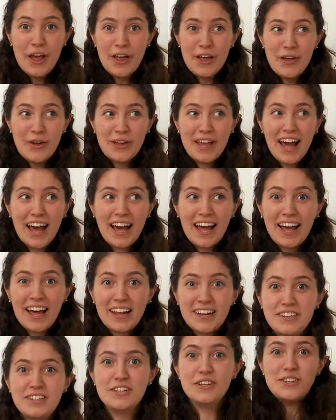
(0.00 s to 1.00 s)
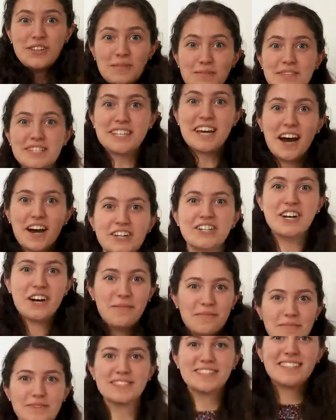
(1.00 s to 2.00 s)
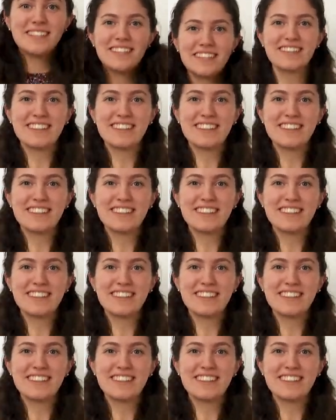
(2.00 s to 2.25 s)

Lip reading: Who can do some star jumps?